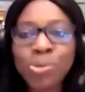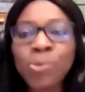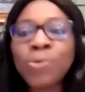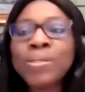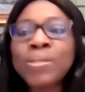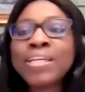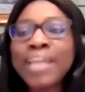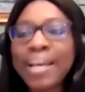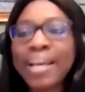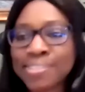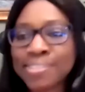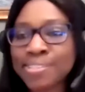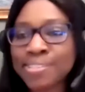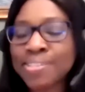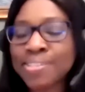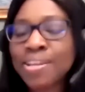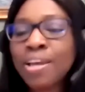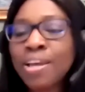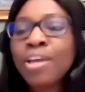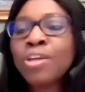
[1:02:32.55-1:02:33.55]
So
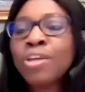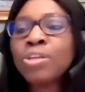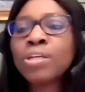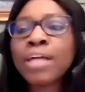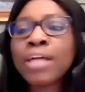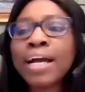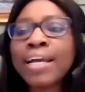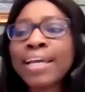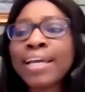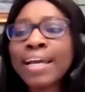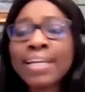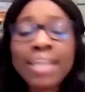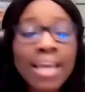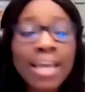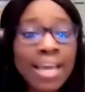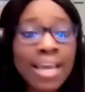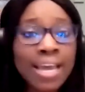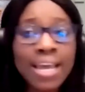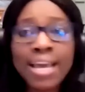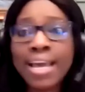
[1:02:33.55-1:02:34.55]
yes, you can get
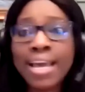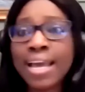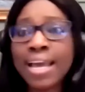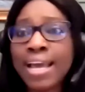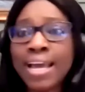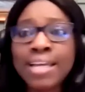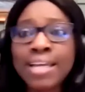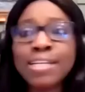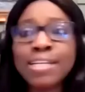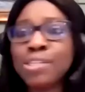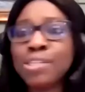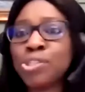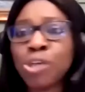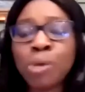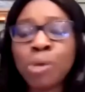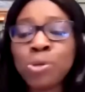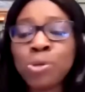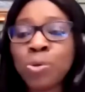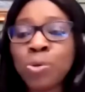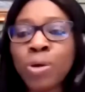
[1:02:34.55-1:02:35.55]
any
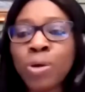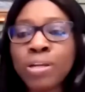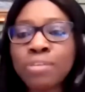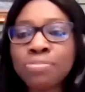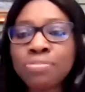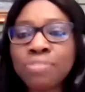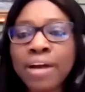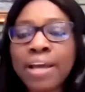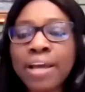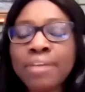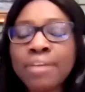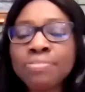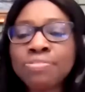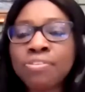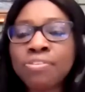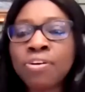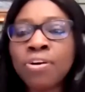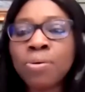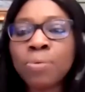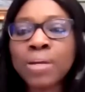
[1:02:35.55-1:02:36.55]
job you qualify
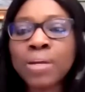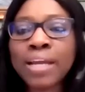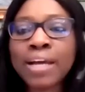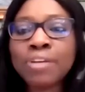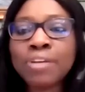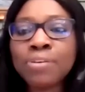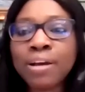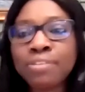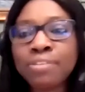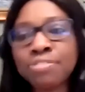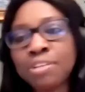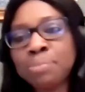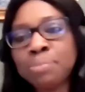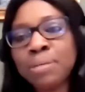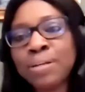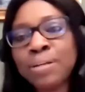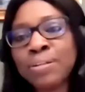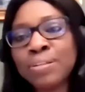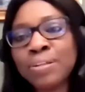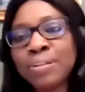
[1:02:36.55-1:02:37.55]
for, whether you are
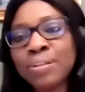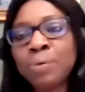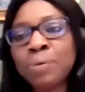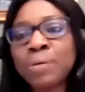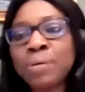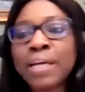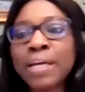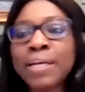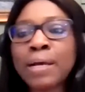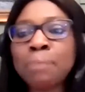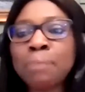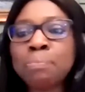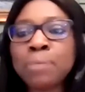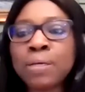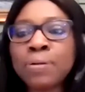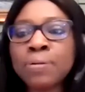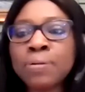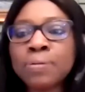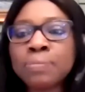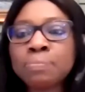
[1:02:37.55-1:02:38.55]
female or whether you are
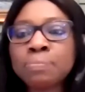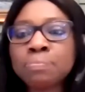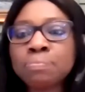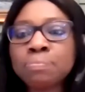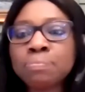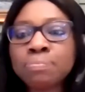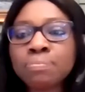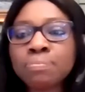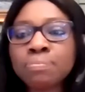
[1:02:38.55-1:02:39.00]
male.